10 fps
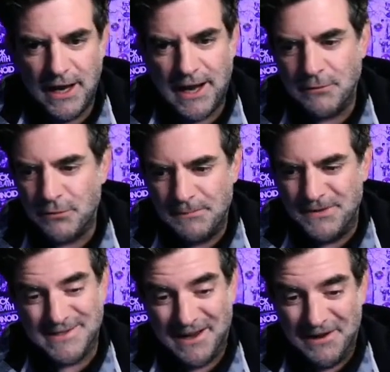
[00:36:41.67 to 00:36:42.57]
I ripped
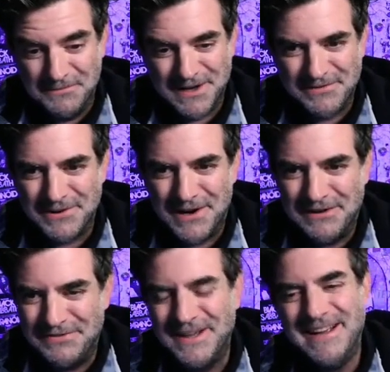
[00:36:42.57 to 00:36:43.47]
this album cover
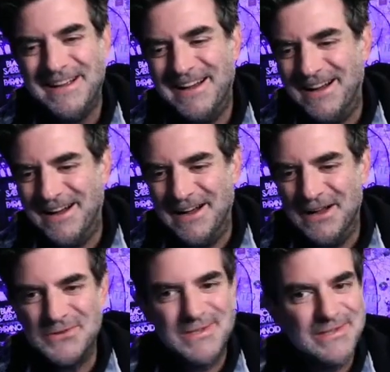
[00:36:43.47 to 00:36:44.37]
off
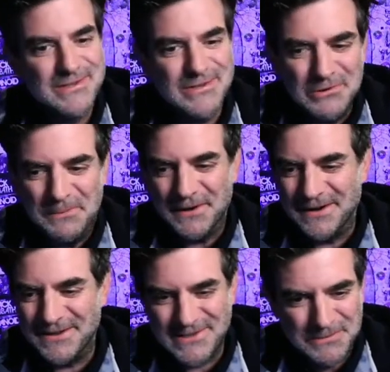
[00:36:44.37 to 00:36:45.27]

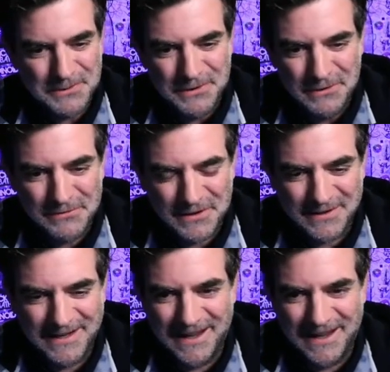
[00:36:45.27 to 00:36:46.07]
super, super overtly.